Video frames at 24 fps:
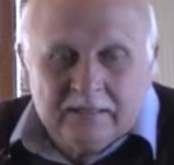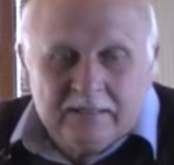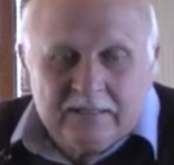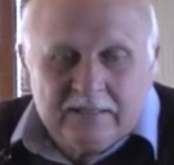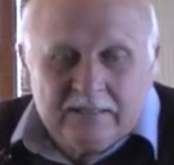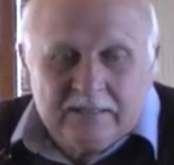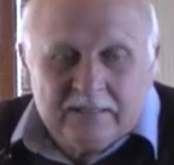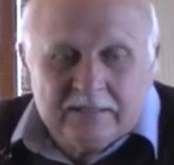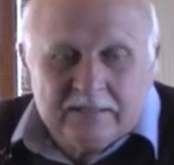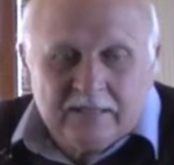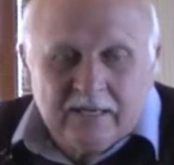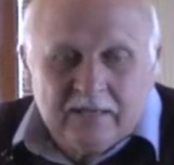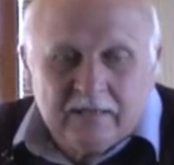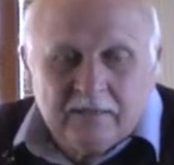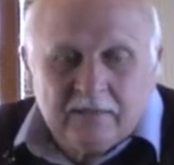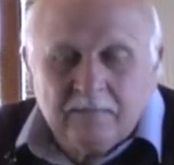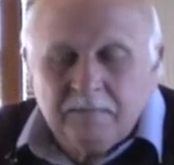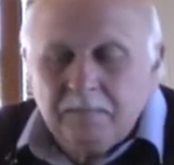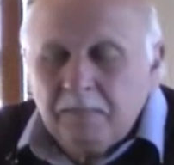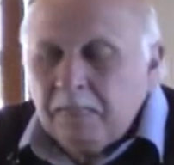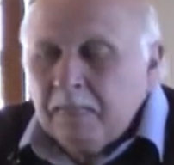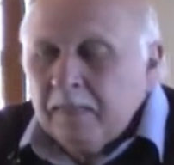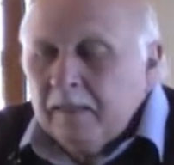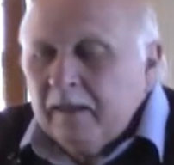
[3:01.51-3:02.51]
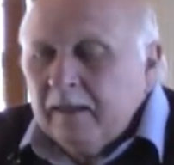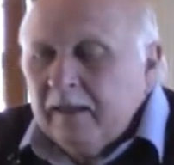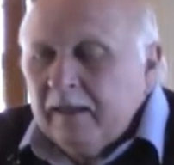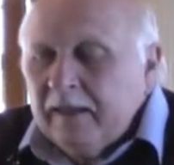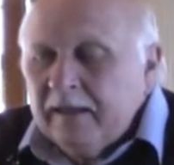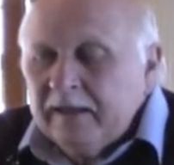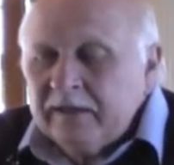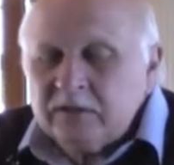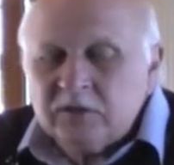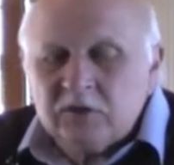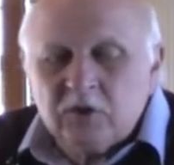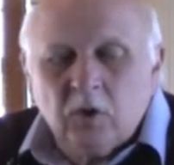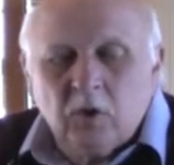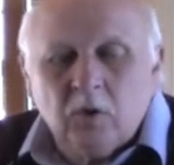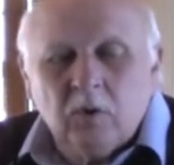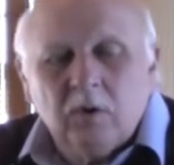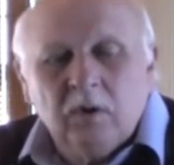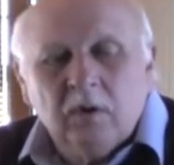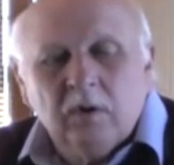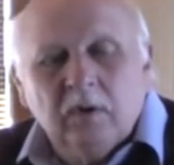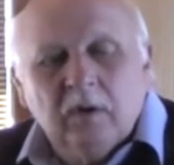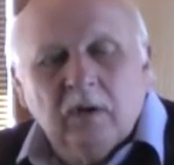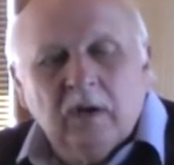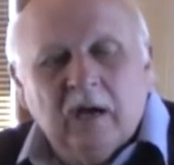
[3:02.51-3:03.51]
tea set. And
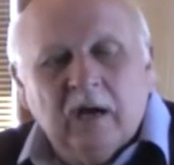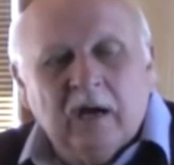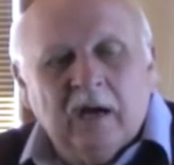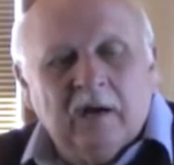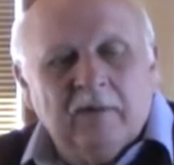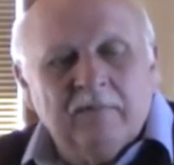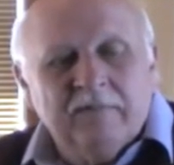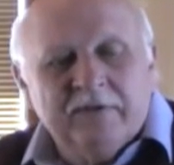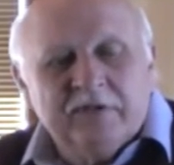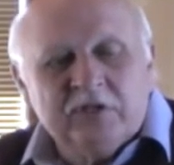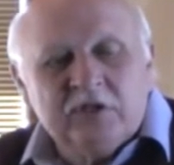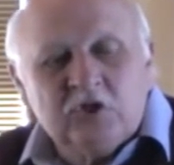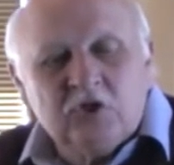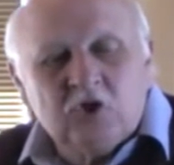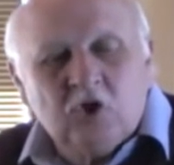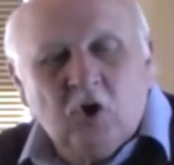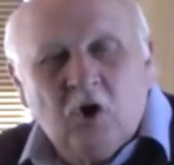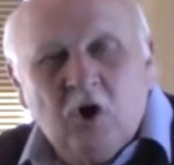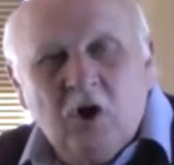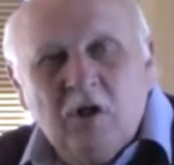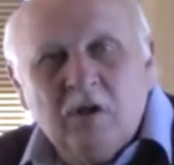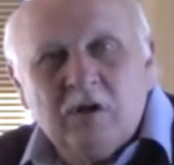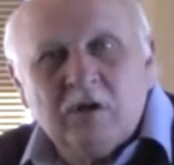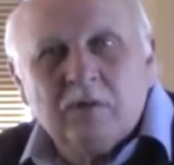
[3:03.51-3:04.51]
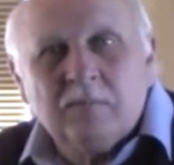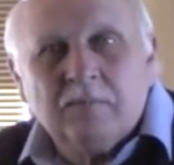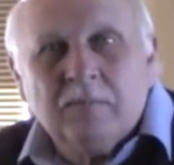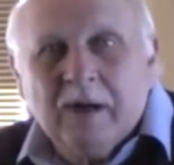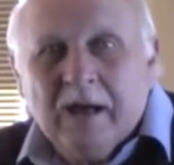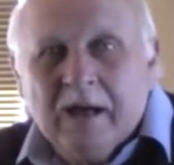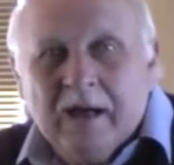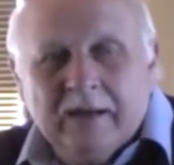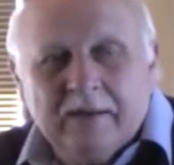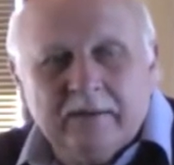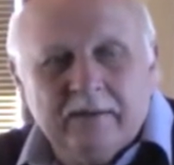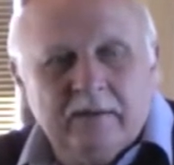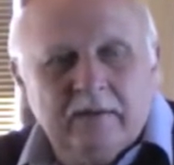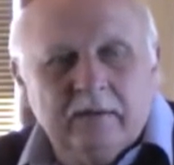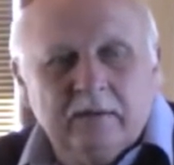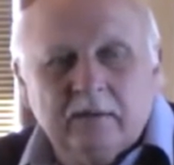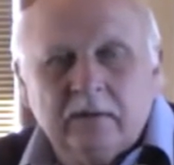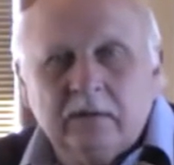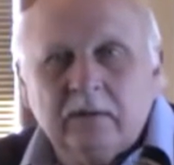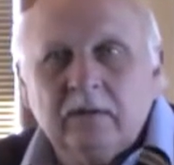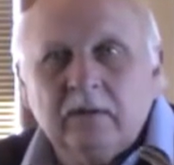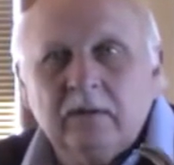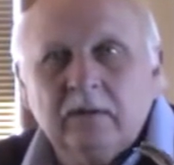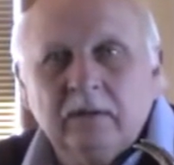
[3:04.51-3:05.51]
so this taller pot
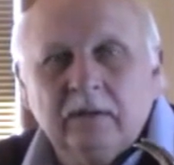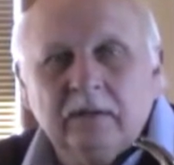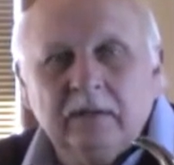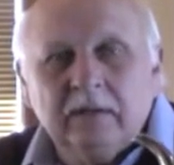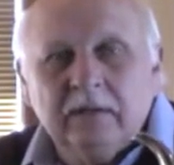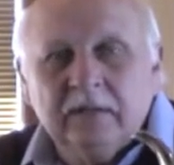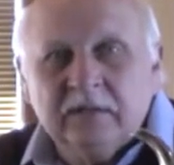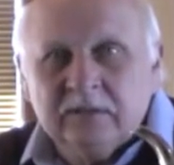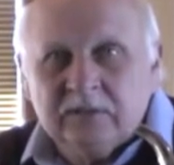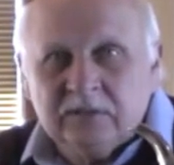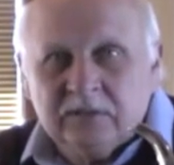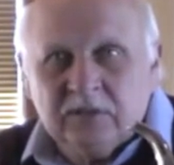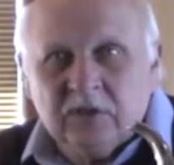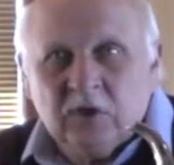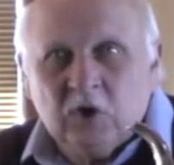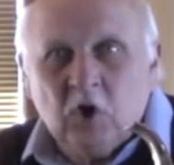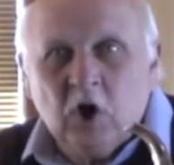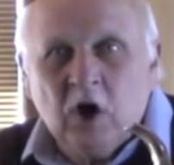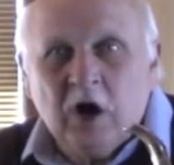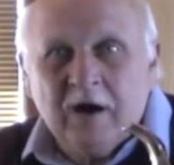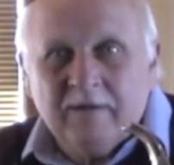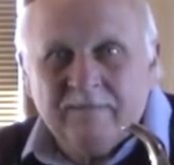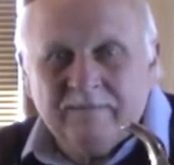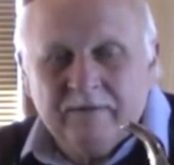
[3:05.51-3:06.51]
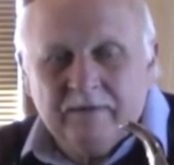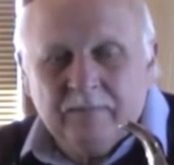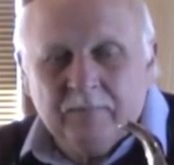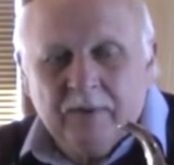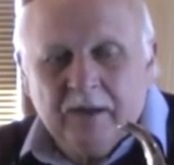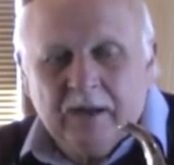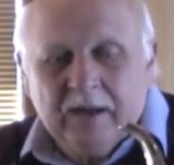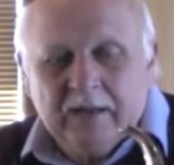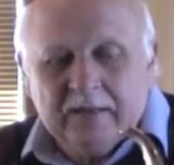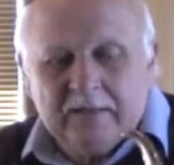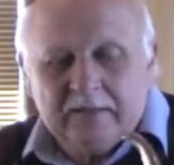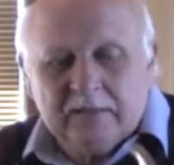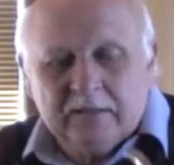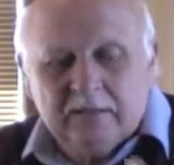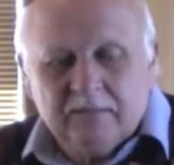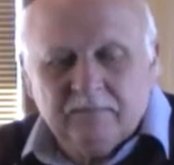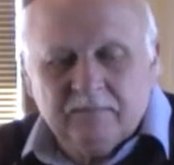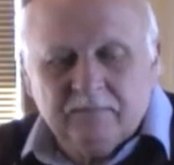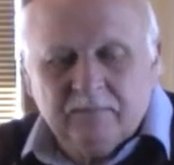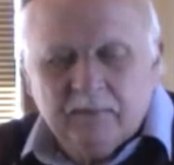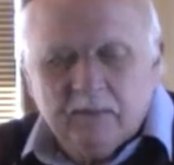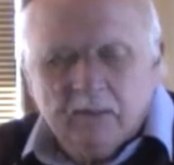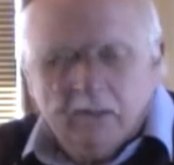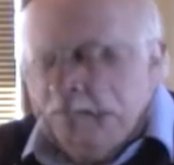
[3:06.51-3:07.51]
here is the coffee pot.
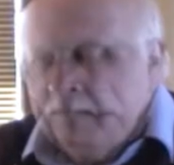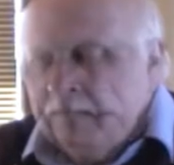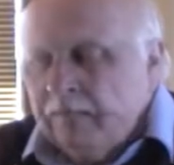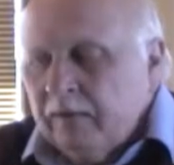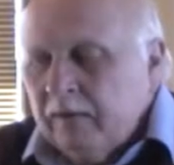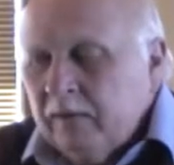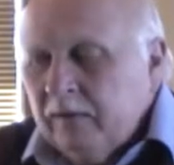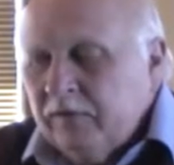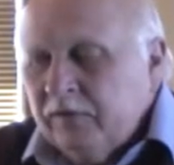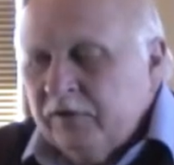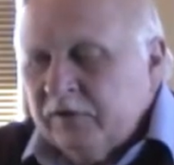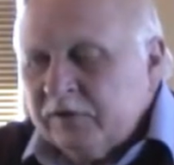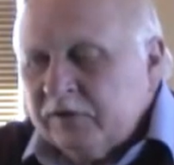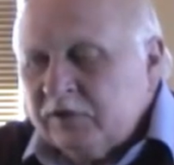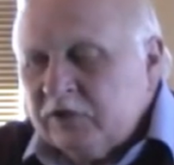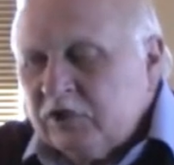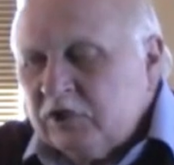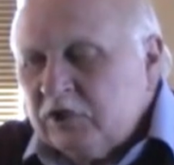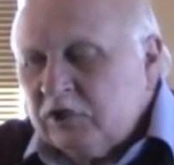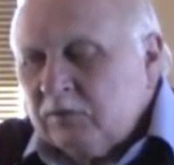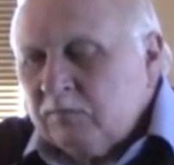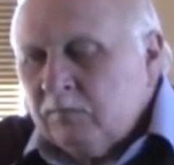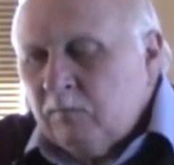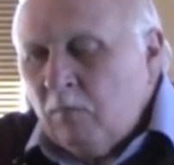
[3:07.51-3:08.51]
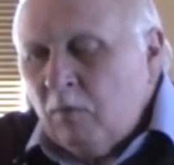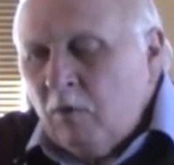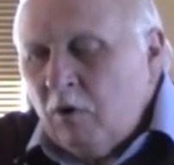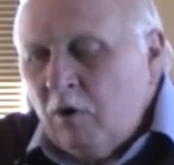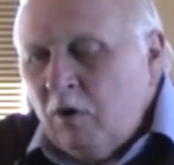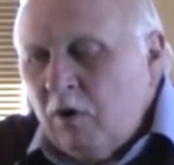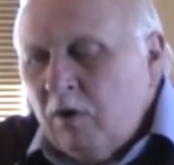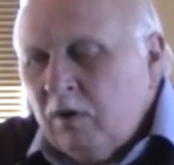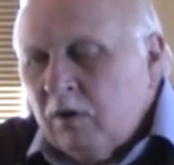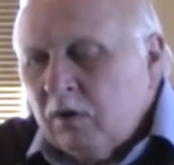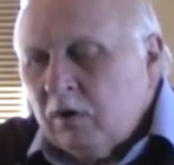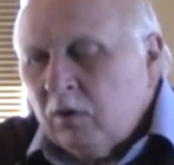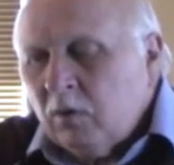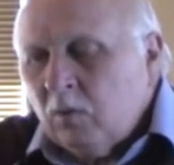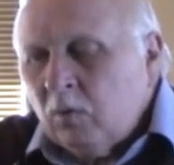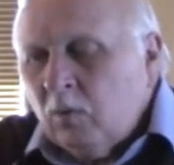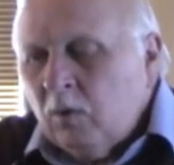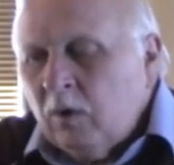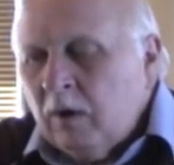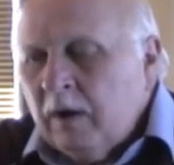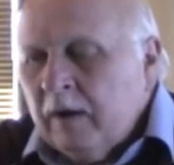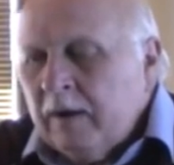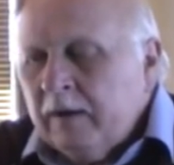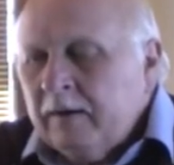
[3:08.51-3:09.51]
The smaller
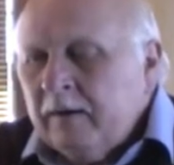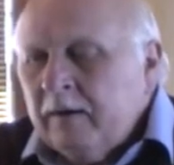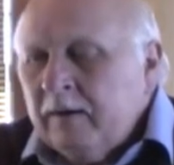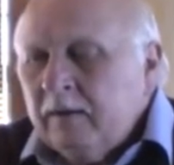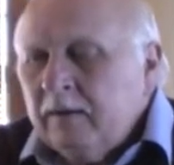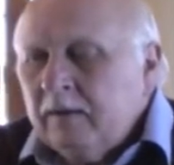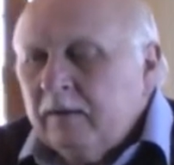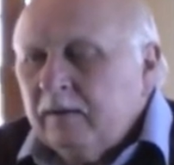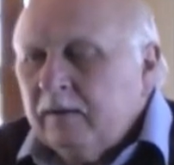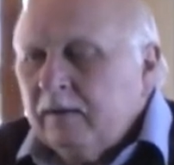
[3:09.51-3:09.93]
one